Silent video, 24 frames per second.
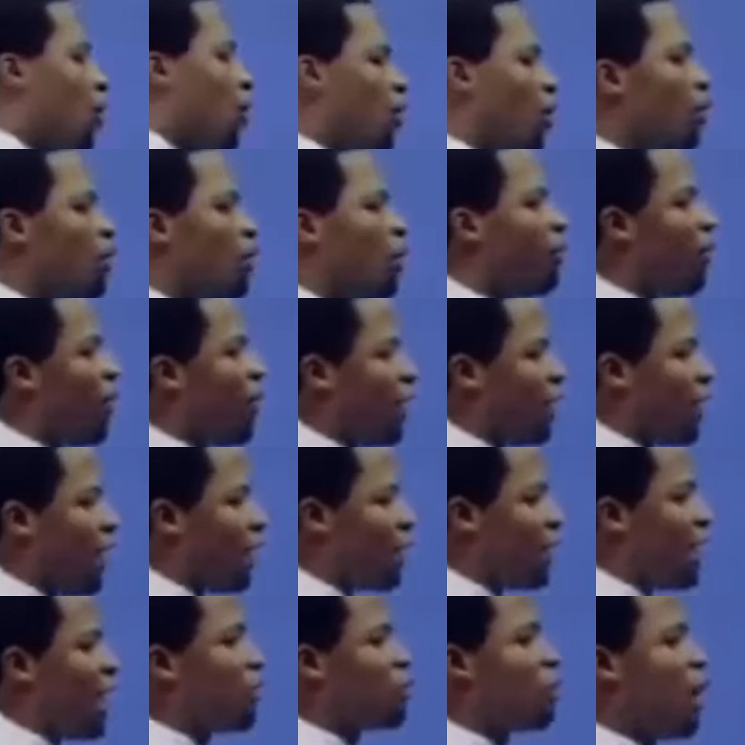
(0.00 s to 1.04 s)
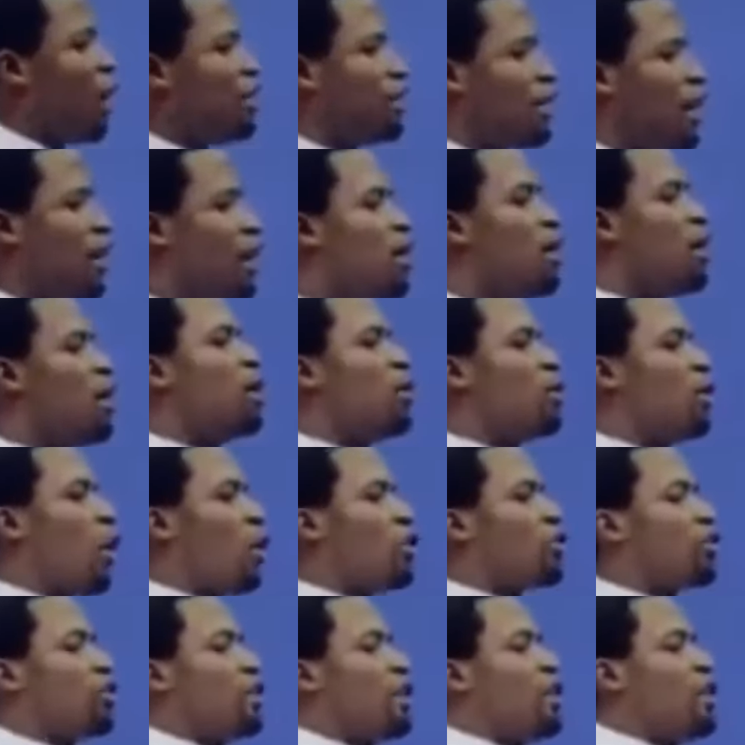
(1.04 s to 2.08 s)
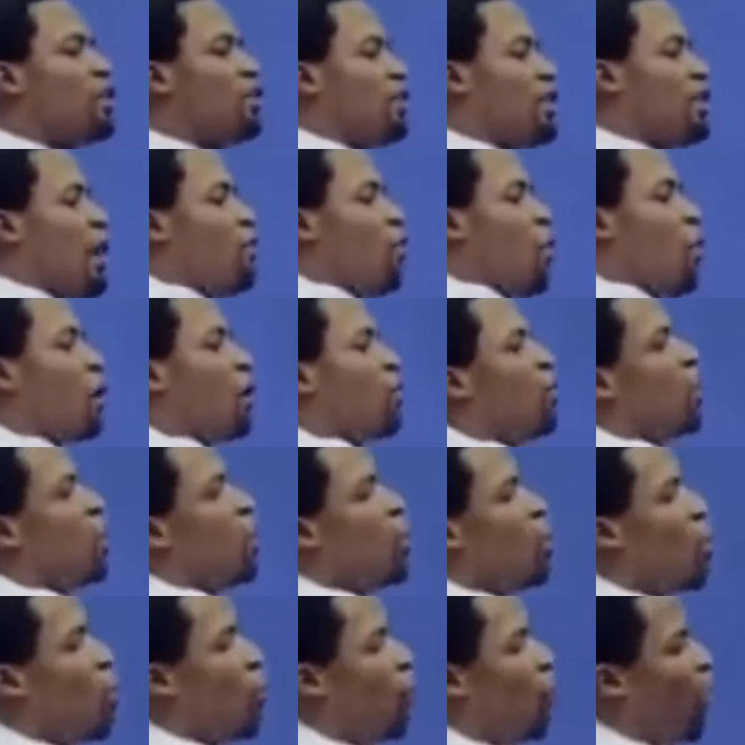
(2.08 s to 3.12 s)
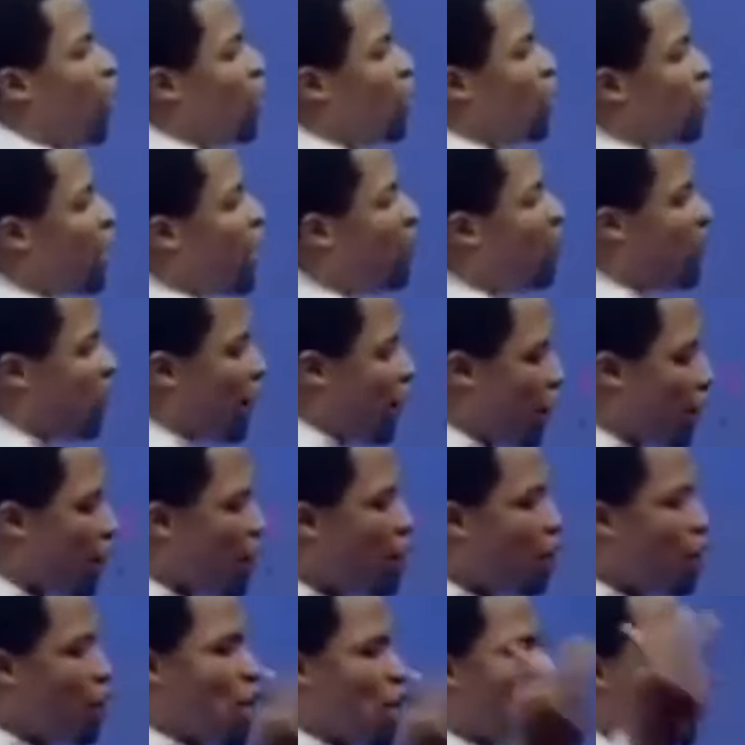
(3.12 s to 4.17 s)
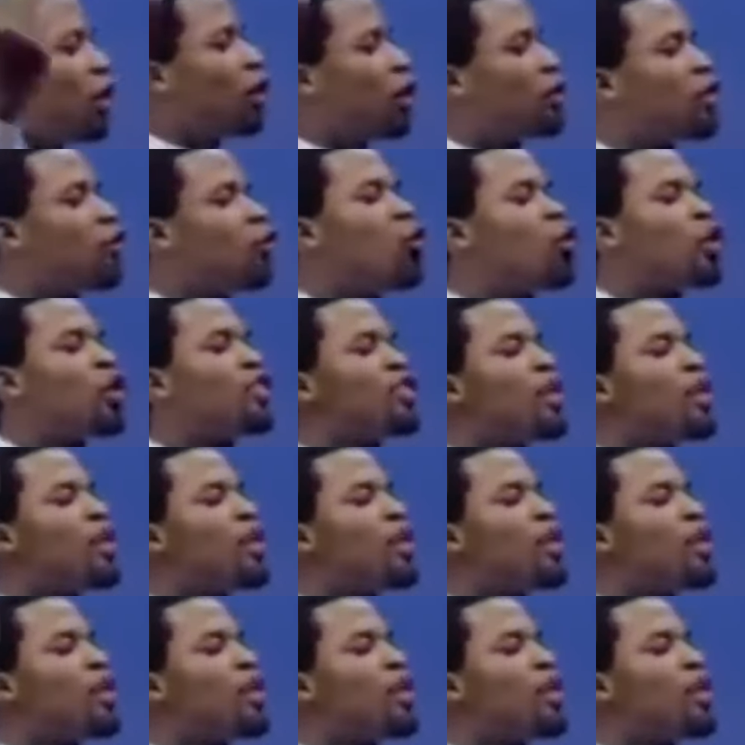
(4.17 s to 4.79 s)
love of the Father. That's why he said, Your sins are forgiven you for his name's sake. You are not even